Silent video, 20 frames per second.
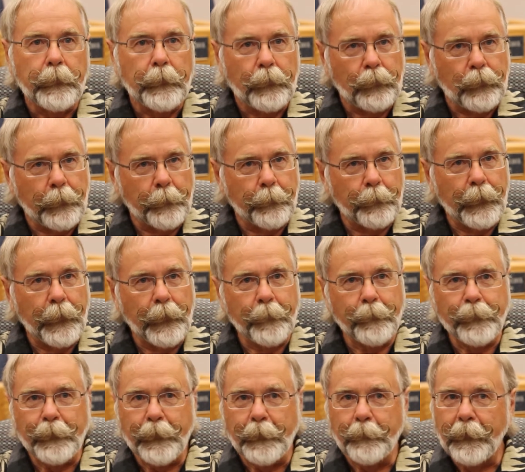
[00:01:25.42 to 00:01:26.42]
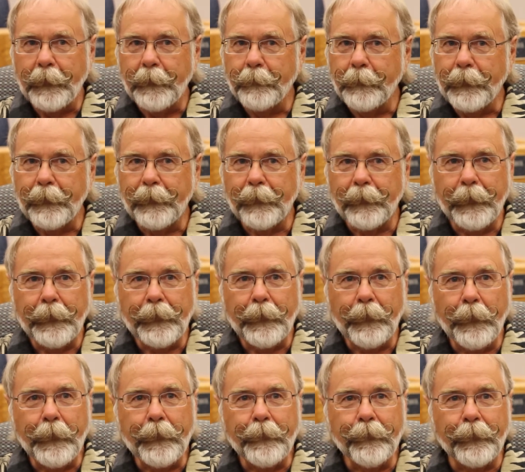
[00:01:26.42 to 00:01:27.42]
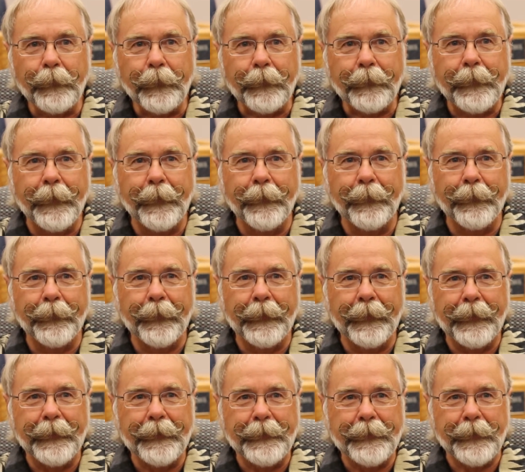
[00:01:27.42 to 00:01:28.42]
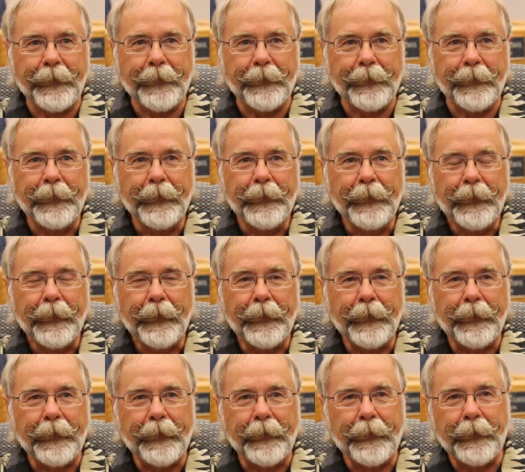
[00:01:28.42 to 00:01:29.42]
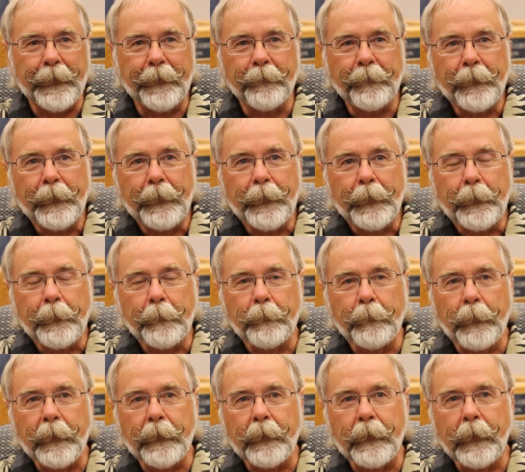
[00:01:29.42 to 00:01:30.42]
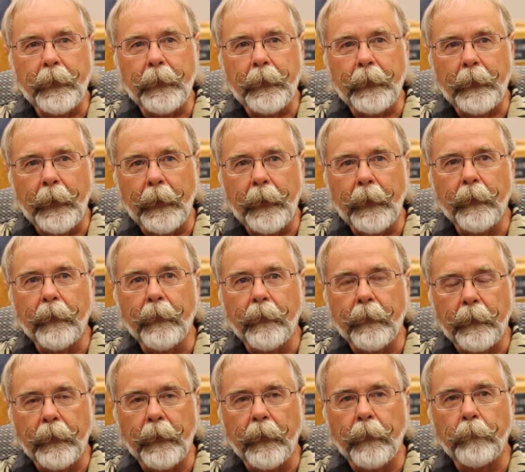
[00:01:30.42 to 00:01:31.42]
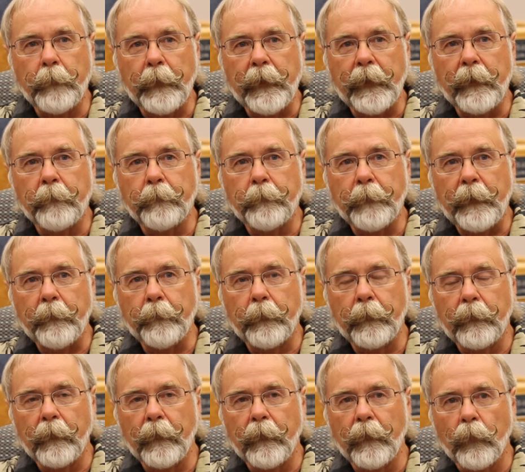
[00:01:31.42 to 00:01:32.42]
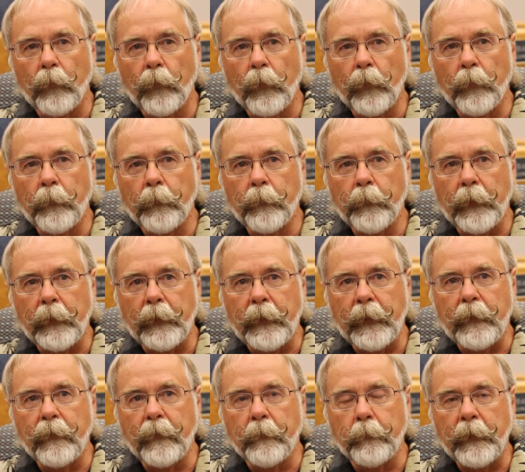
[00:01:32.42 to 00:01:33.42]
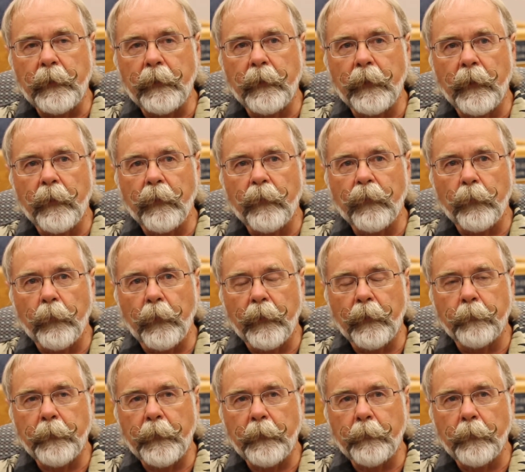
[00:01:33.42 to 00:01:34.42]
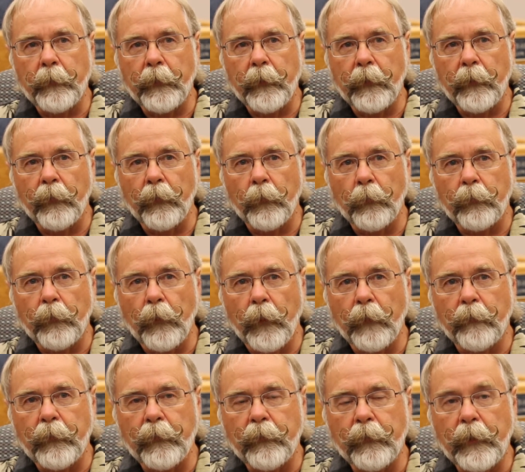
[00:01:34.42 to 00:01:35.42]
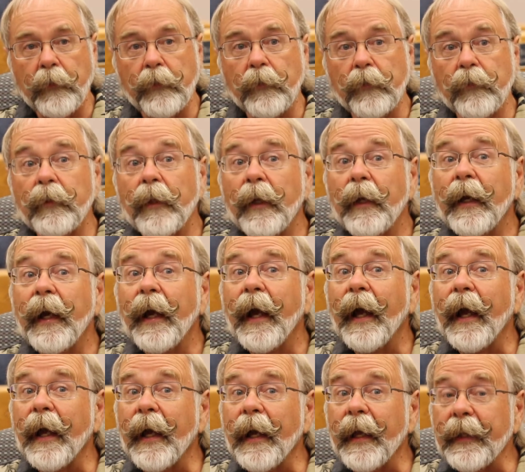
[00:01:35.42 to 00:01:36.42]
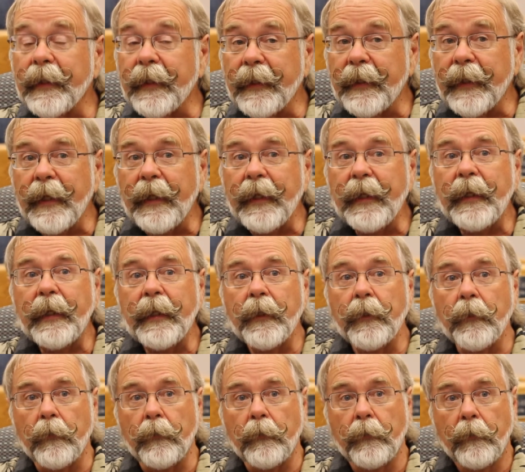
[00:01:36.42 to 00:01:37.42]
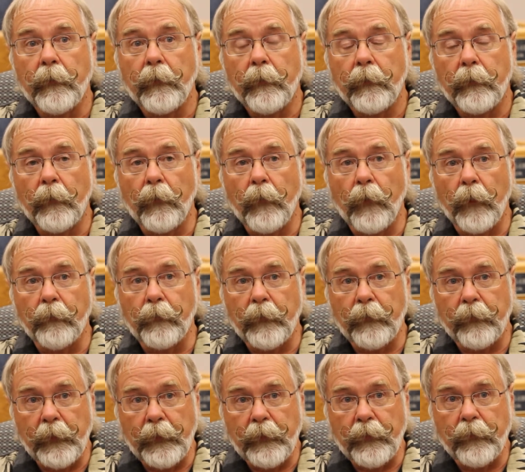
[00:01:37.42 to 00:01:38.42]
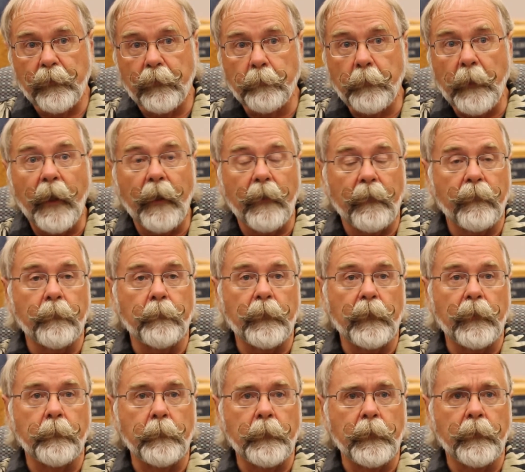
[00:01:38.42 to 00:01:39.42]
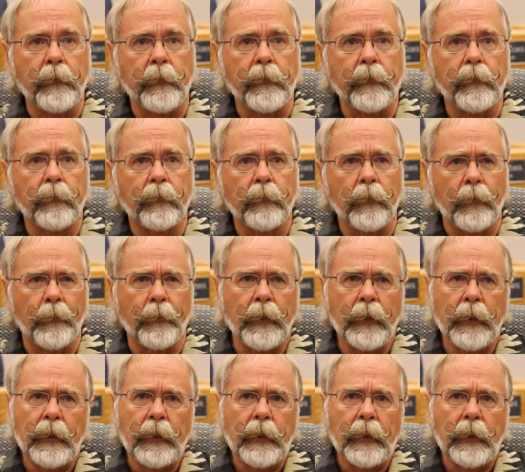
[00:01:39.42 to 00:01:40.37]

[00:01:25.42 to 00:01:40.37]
sometimes they might be in slight conflict with each other. But they're bringing people to the room that need to be there so other people hear those conversations, and they hear the conversations back from the community. So